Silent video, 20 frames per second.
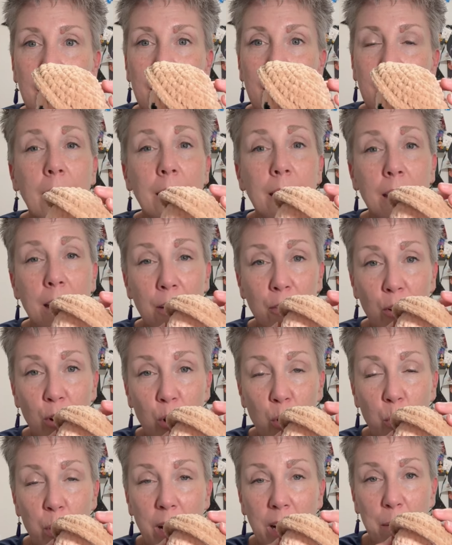Another
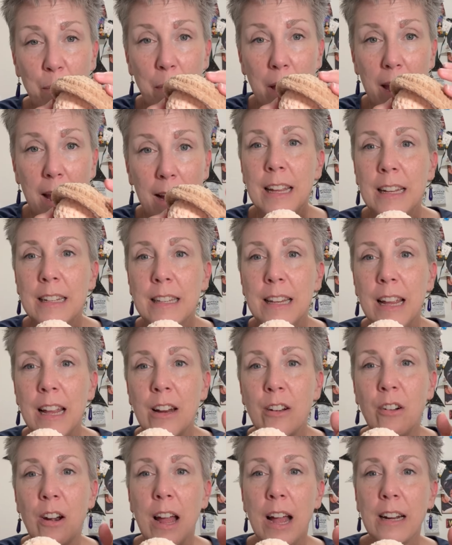quick make. It's
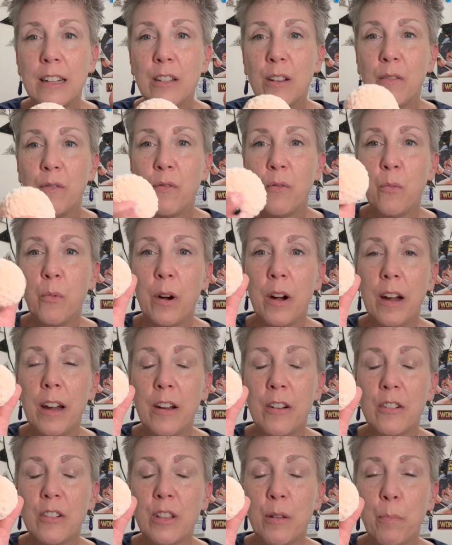interactive, where
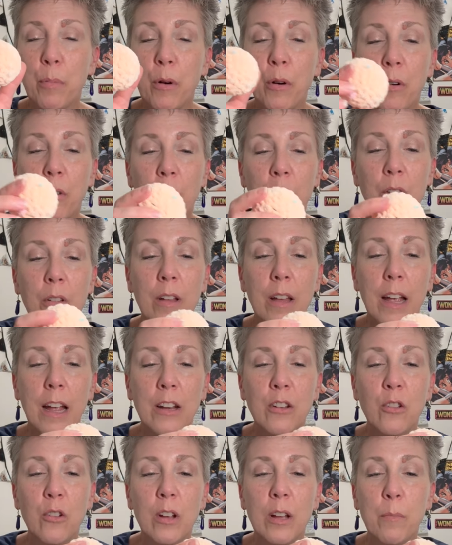here's the pearl,
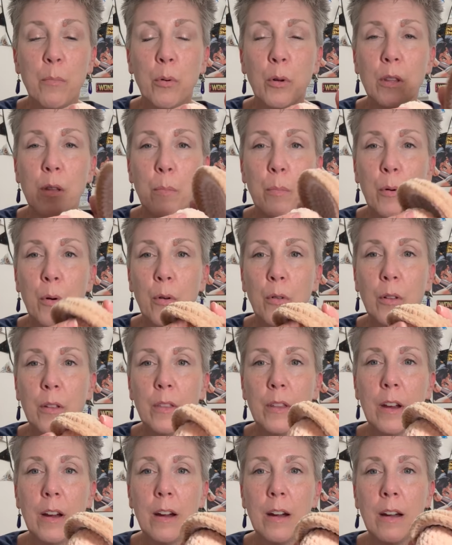and you can put the pearl in
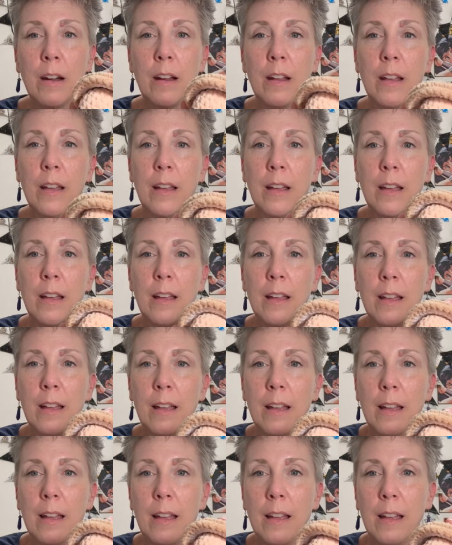there.
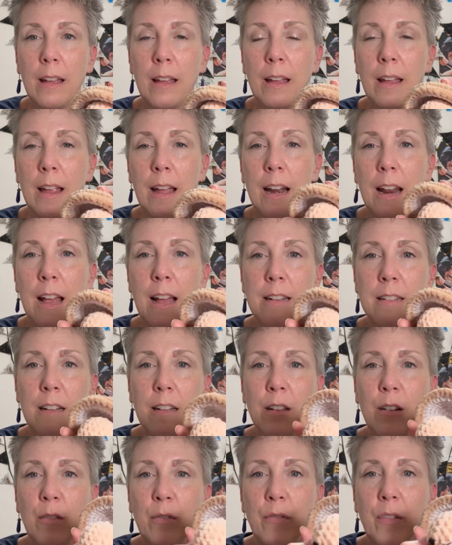And it has a
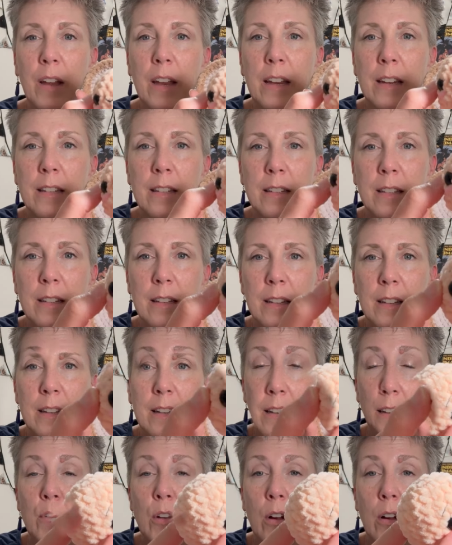little face.
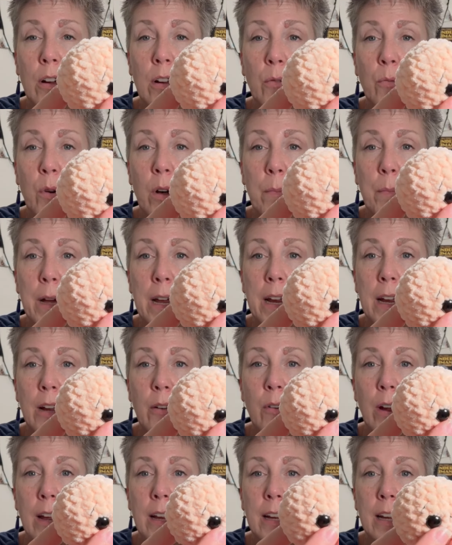Loved on while my
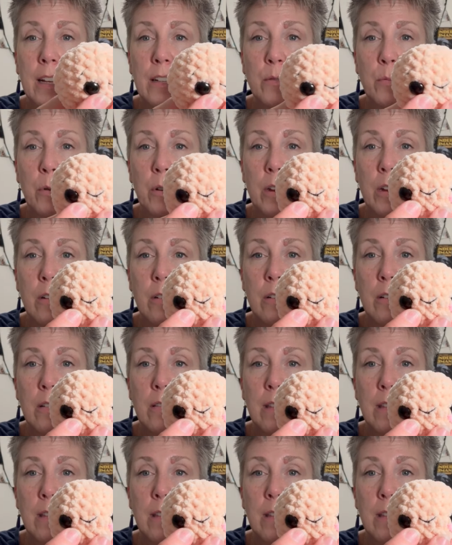grandkids were here.